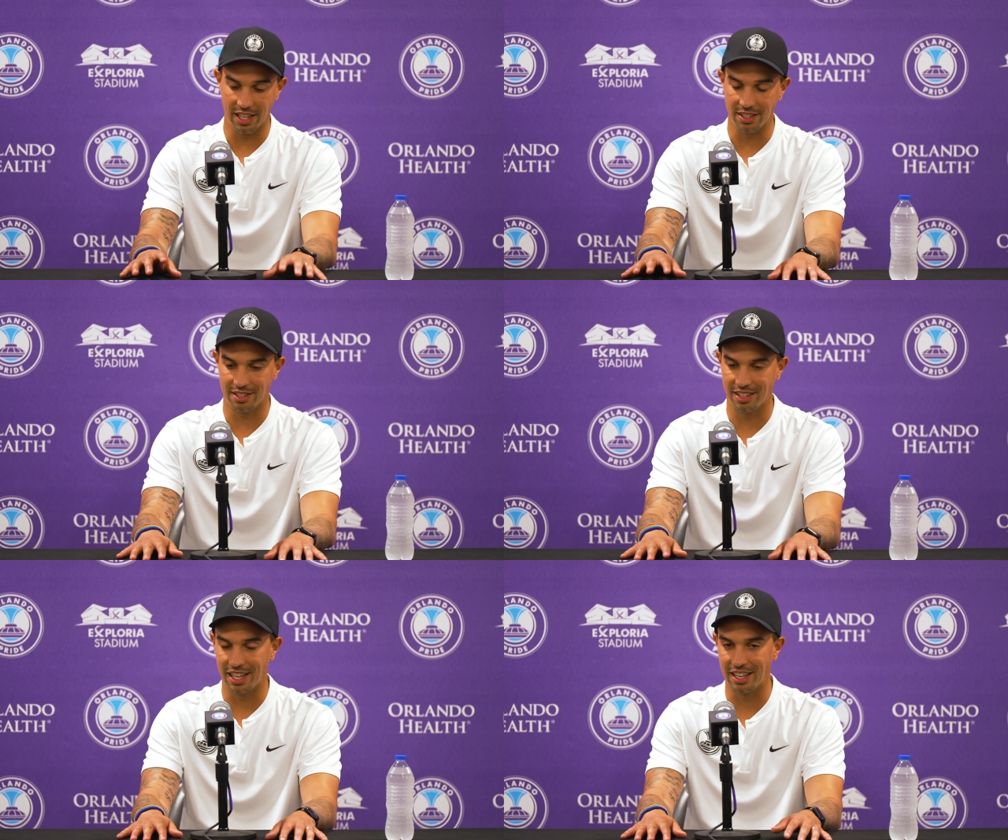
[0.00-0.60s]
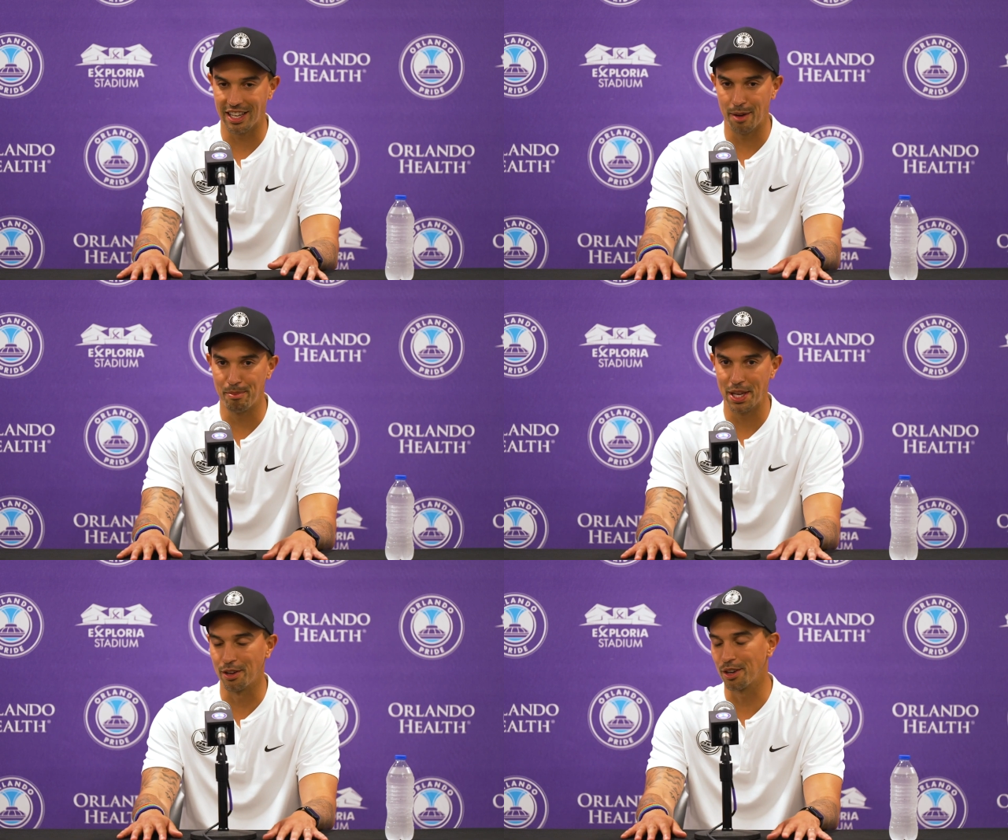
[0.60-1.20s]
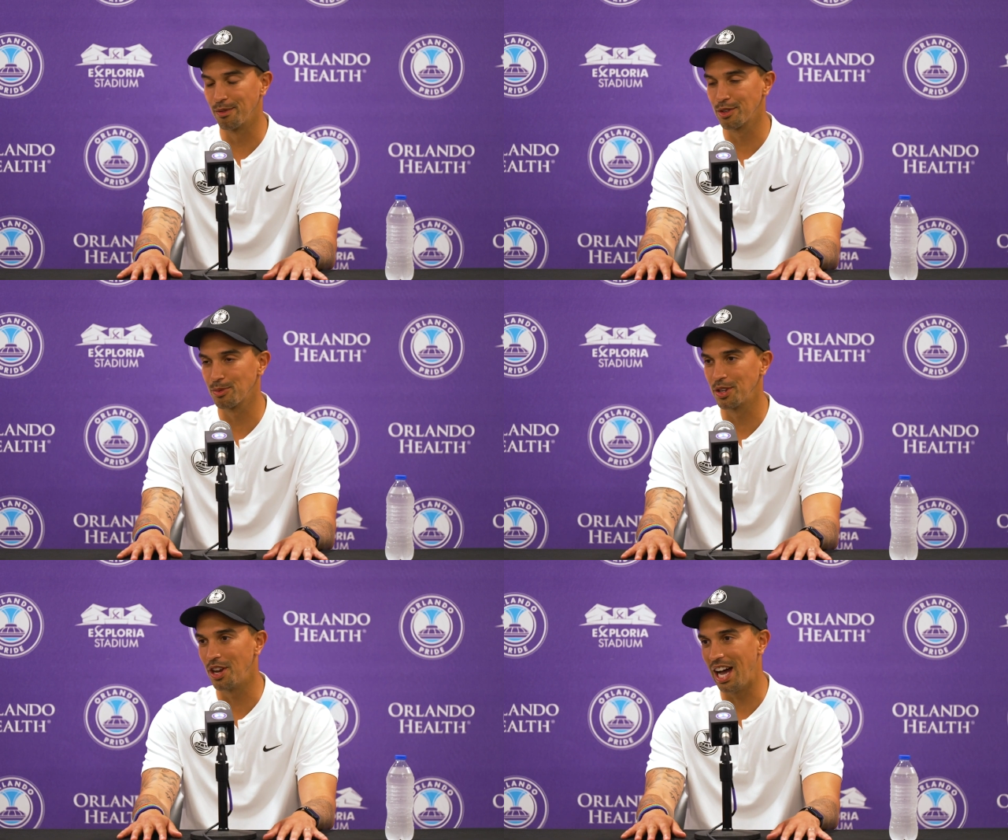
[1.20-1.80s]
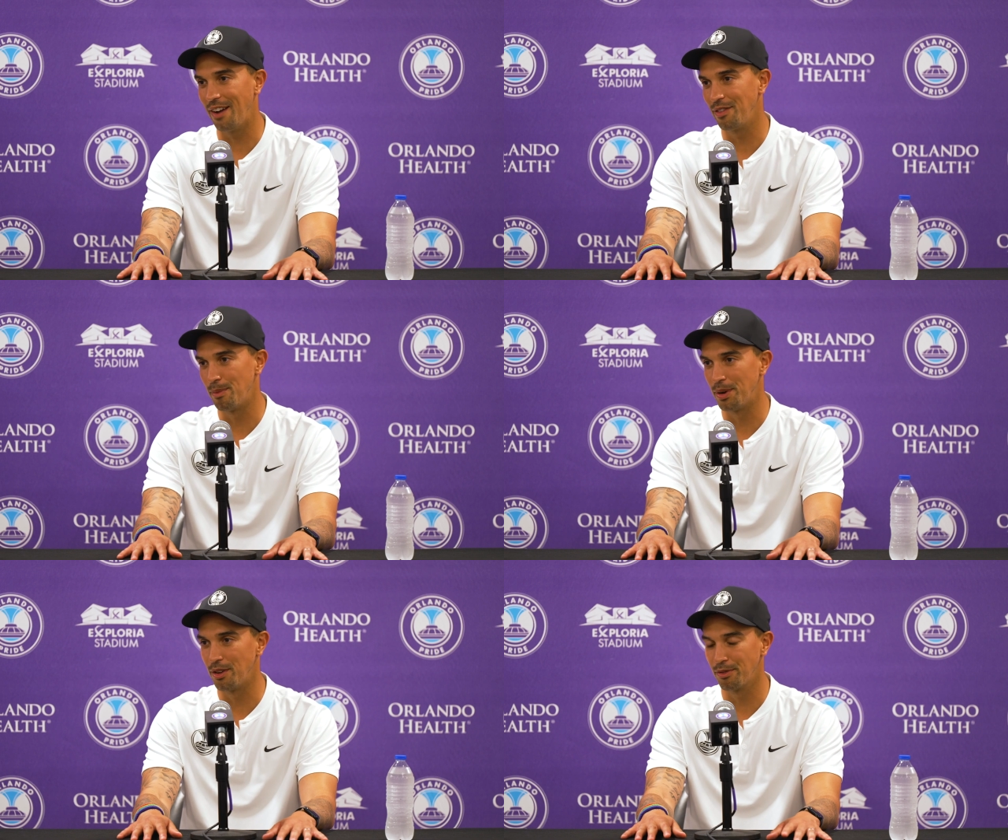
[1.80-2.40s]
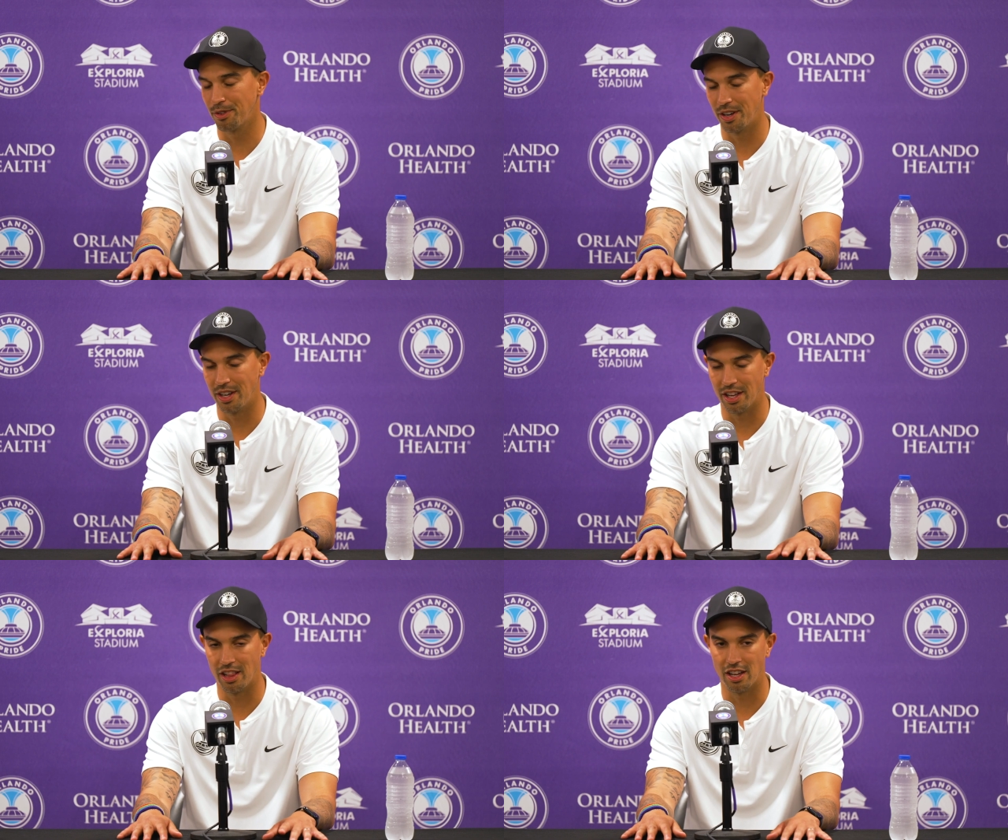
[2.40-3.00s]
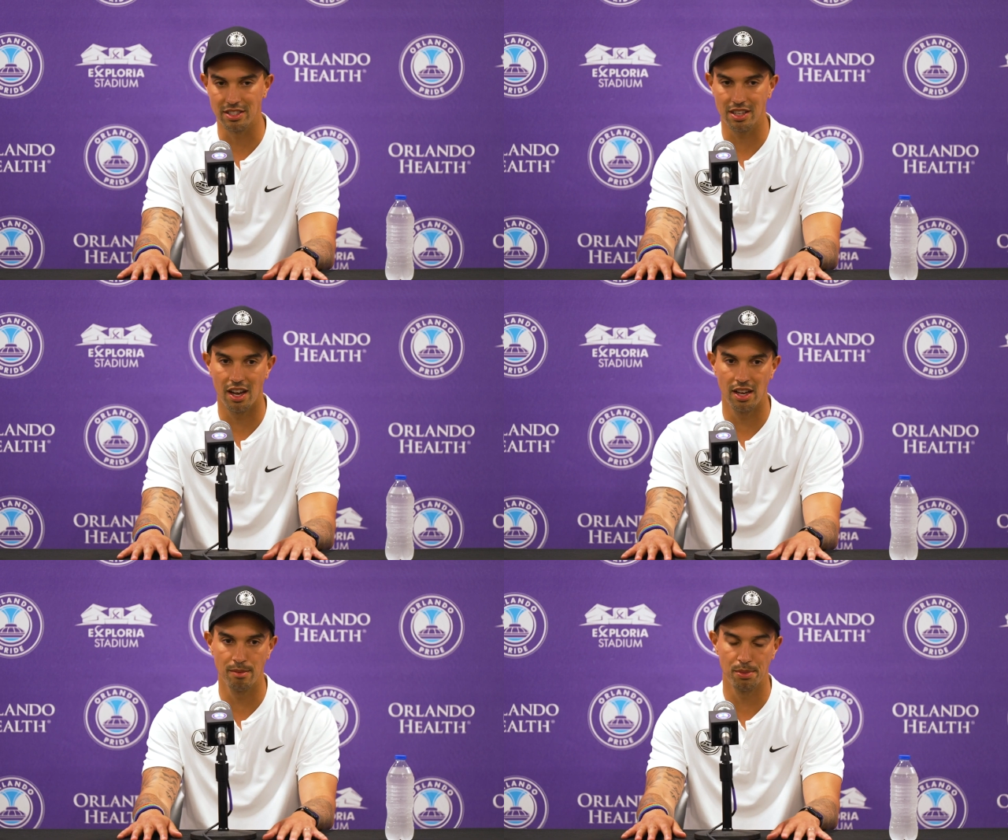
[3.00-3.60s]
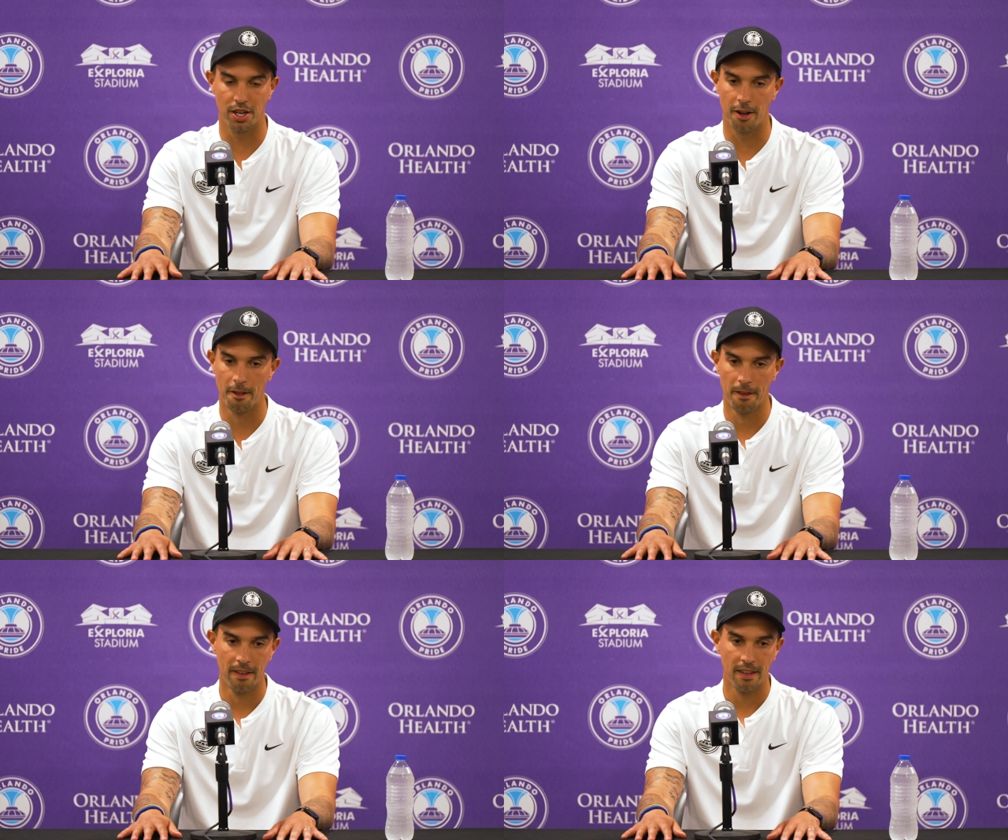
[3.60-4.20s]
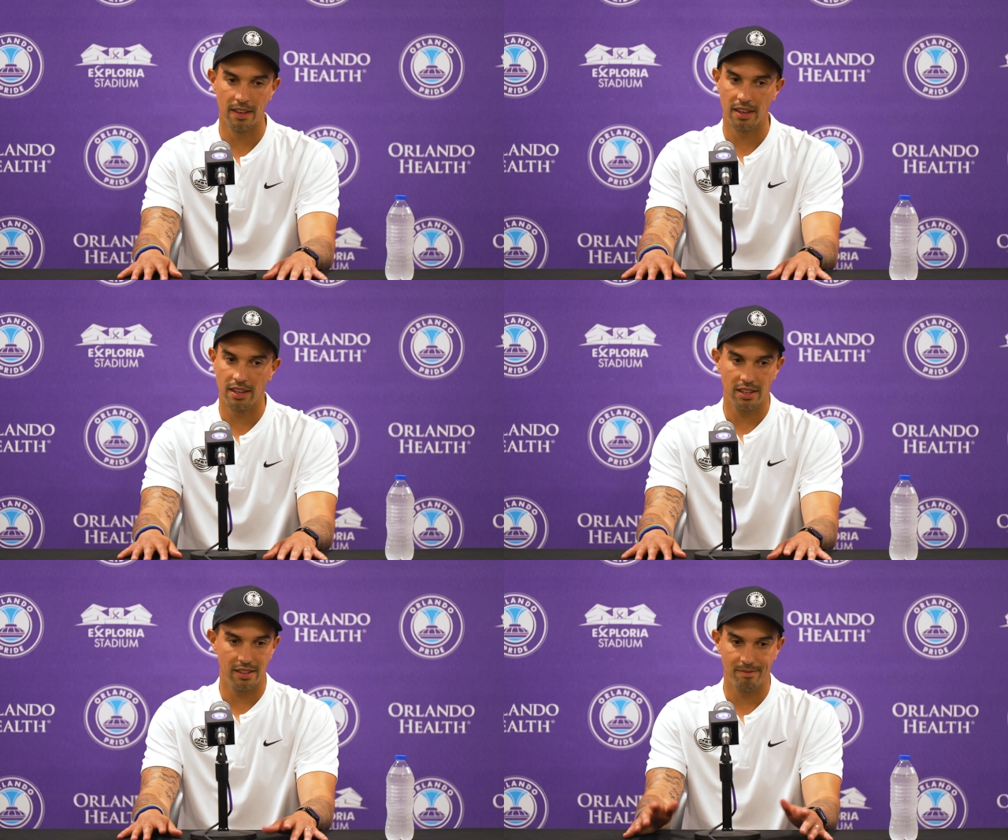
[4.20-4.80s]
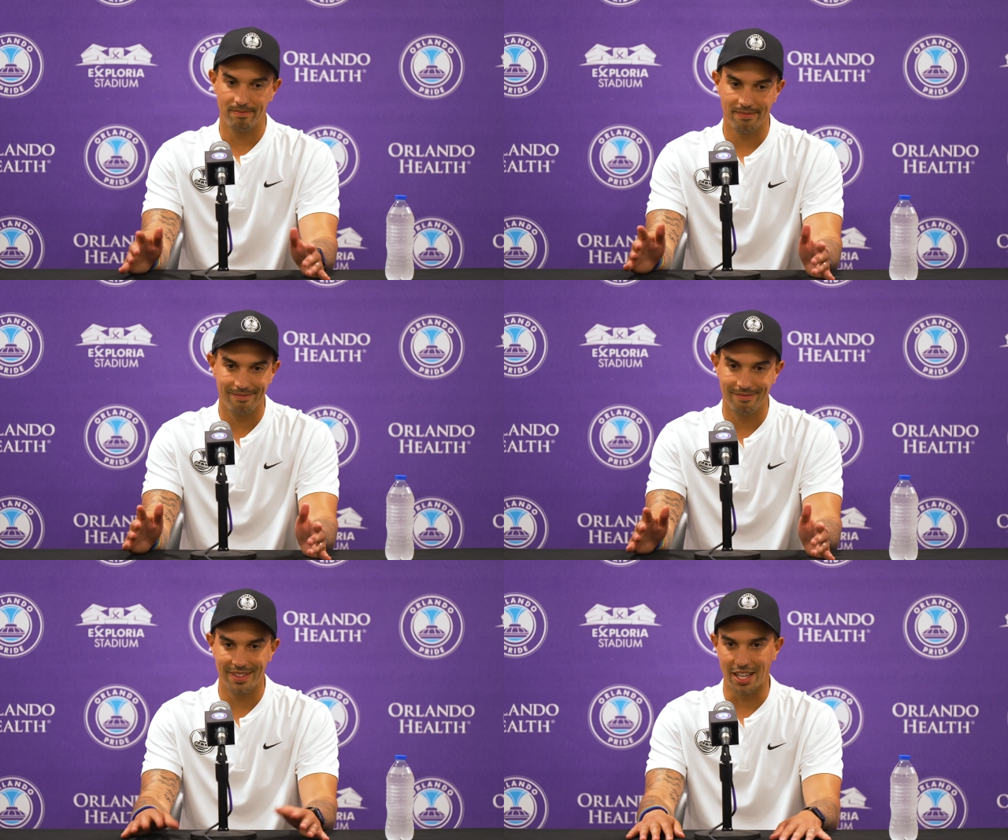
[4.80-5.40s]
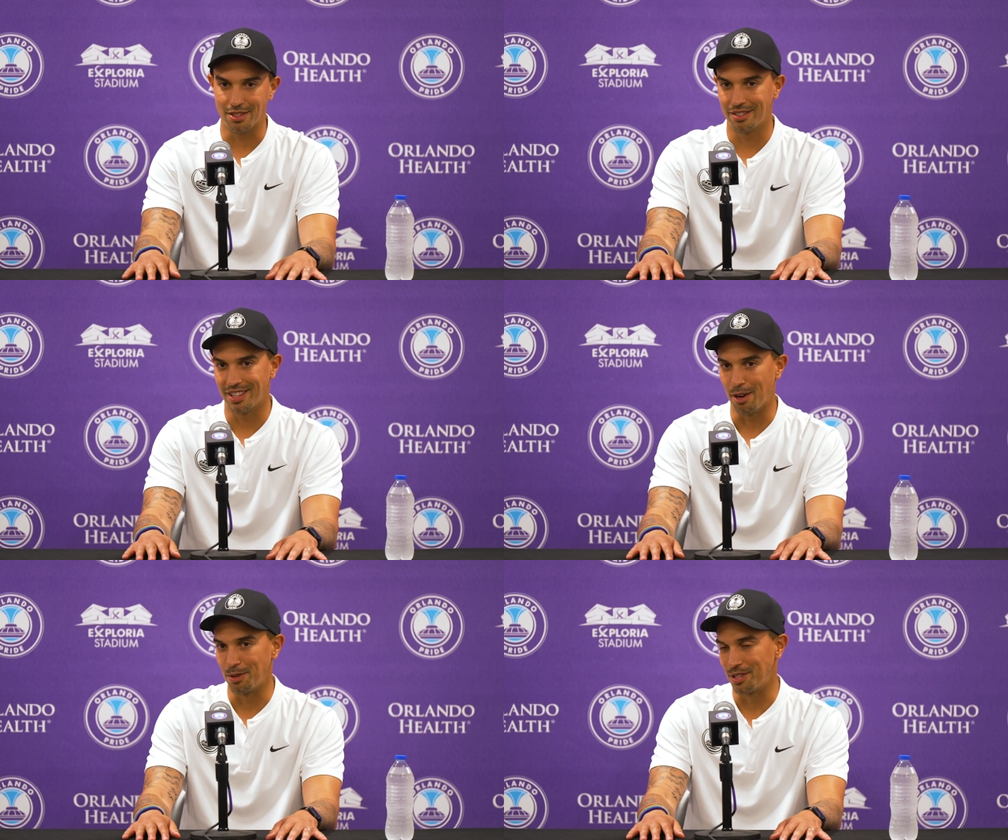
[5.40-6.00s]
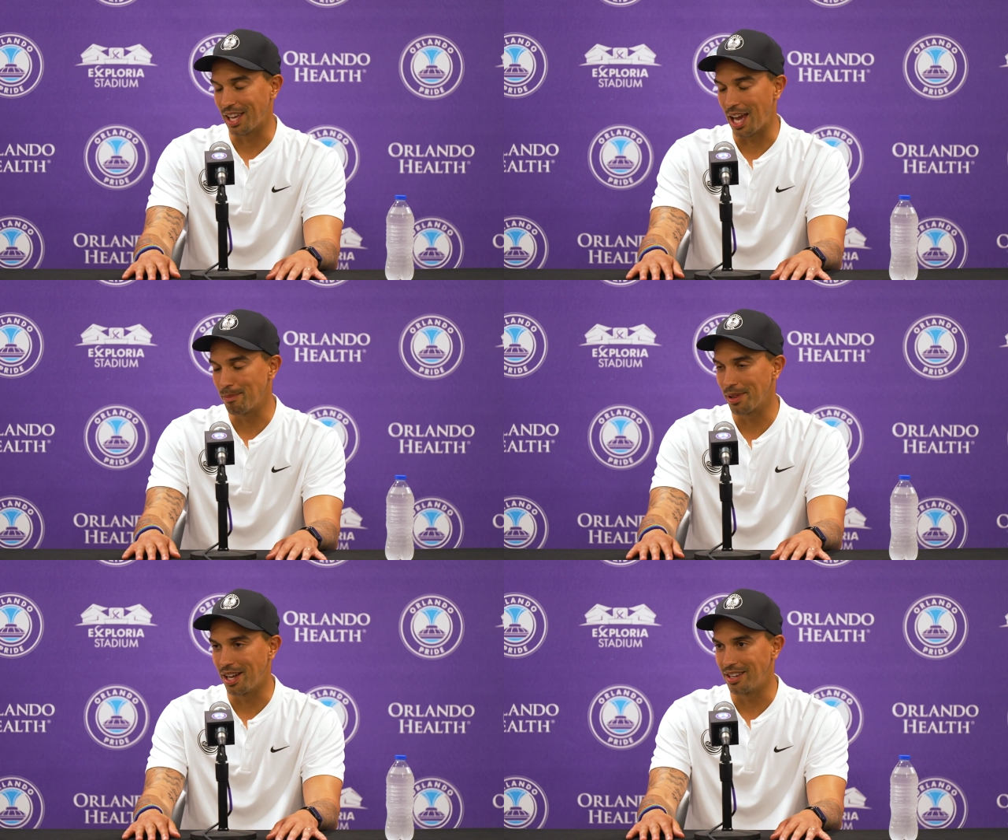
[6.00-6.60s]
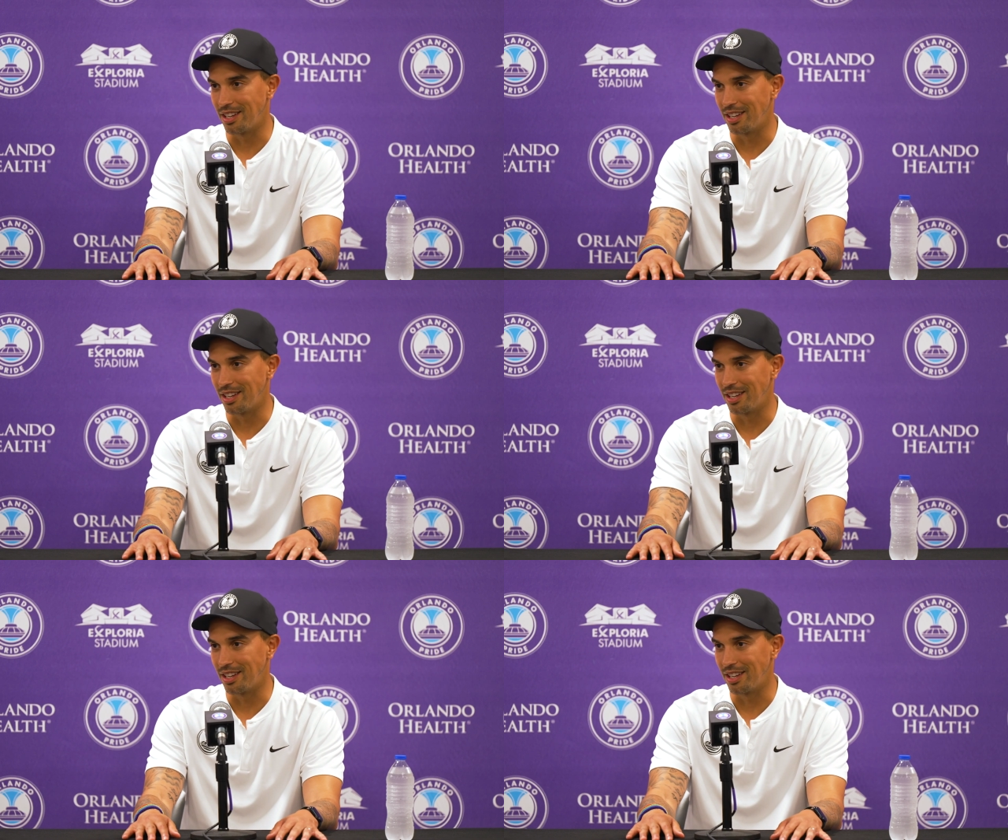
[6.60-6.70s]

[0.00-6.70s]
It's, it can be uncomfortable not having the ball for a long time, but that's that was the game plan,